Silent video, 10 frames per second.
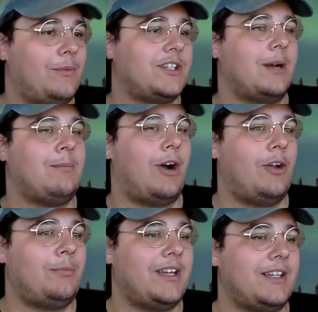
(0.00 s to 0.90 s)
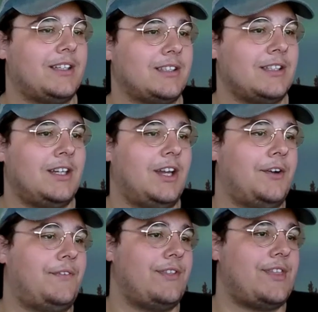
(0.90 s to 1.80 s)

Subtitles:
which I'm hoping for